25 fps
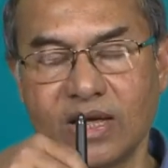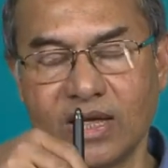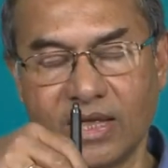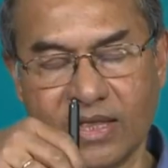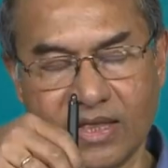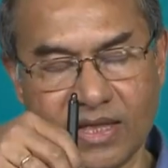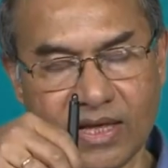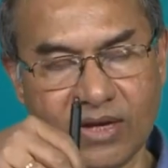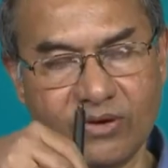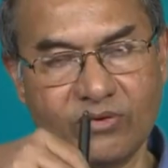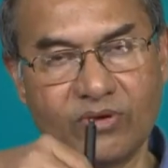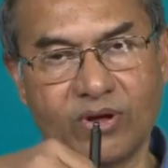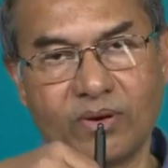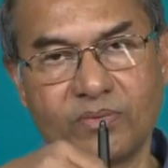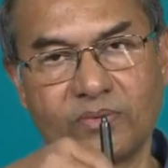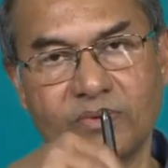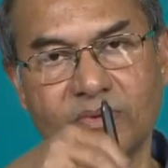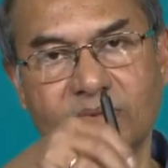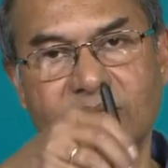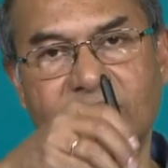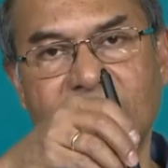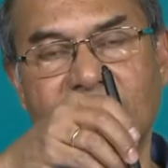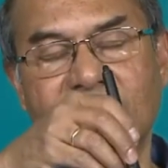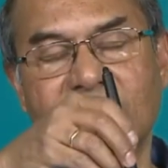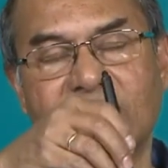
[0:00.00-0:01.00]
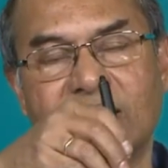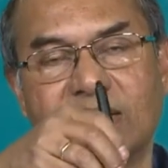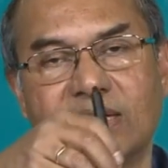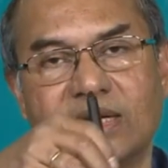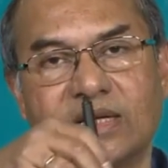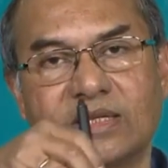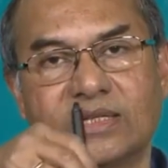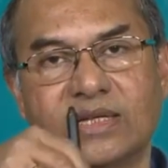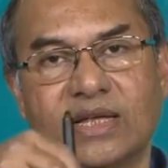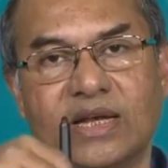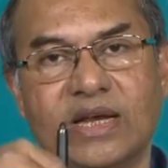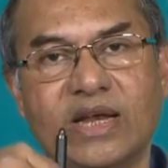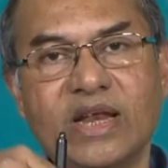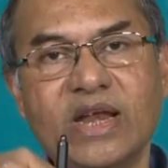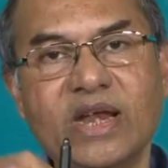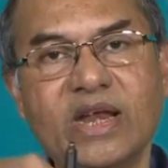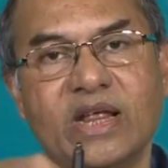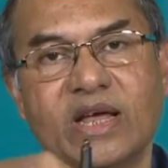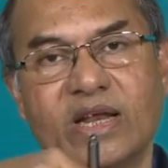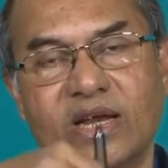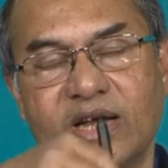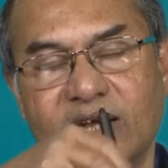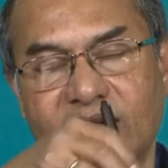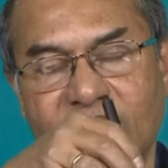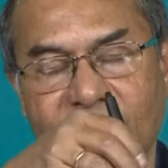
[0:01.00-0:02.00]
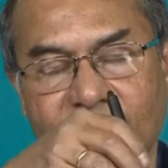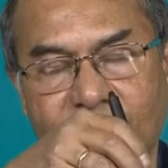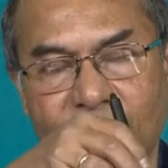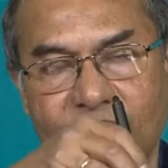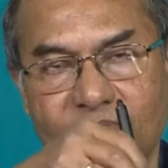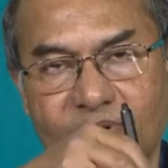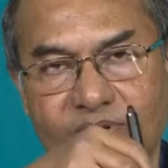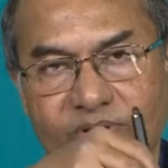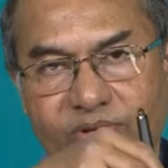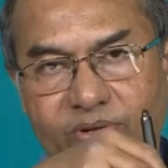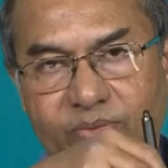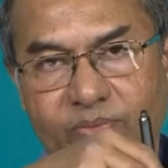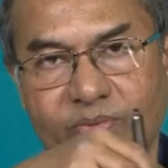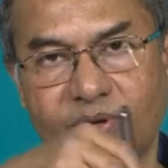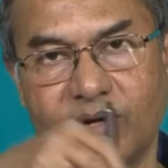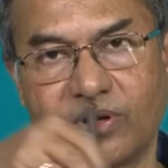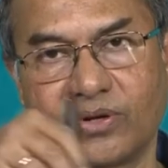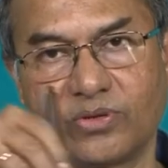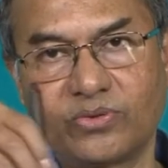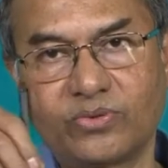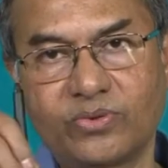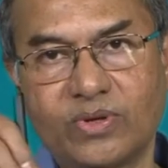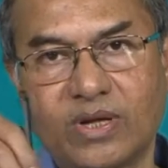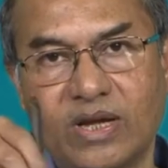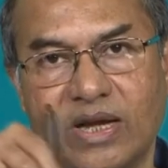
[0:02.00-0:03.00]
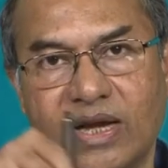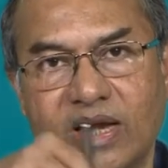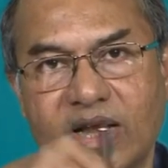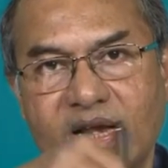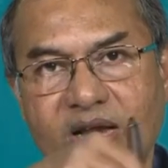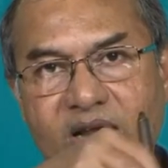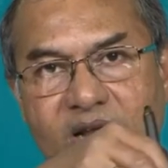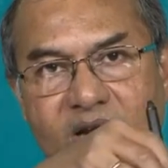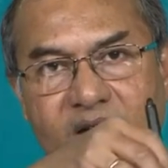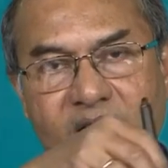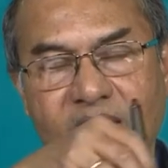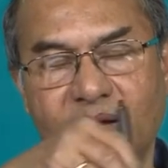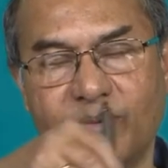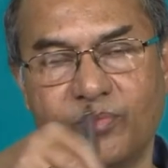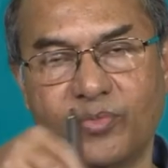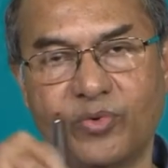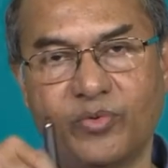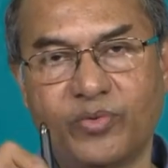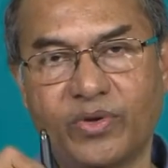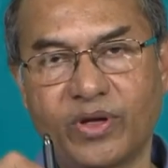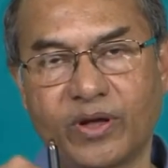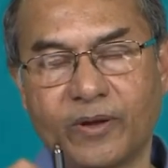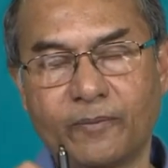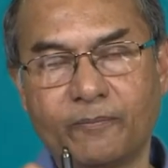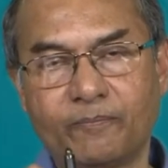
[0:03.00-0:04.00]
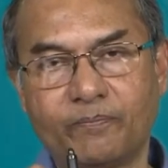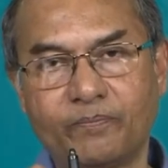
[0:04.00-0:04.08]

then we have to say that it is a linear interpolation because we are linearly moving.